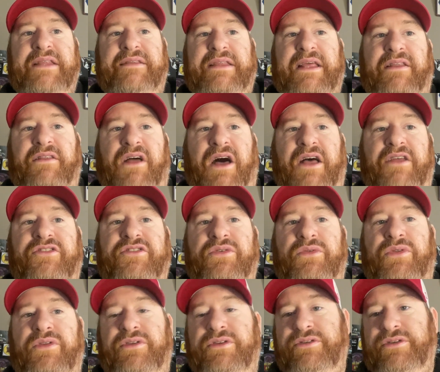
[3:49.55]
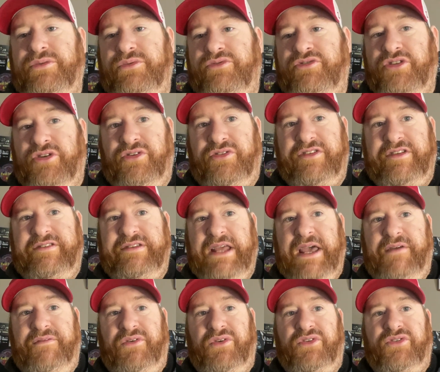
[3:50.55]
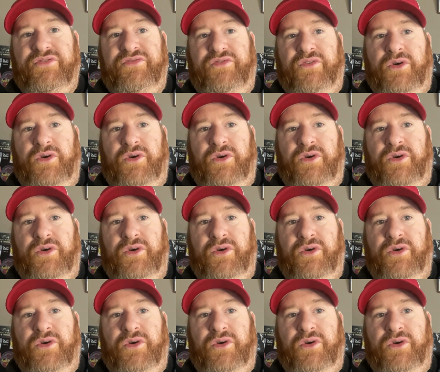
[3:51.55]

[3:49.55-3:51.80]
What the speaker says: They lost to the New Jersey Devils